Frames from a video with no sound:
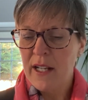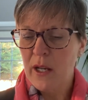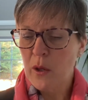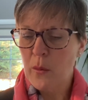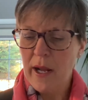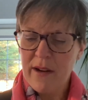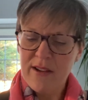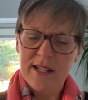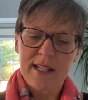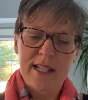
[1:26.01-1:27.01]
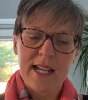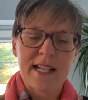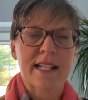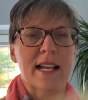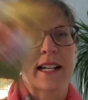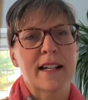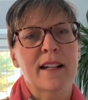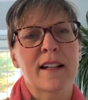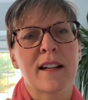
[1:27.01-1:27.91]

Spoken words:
Aquarius season.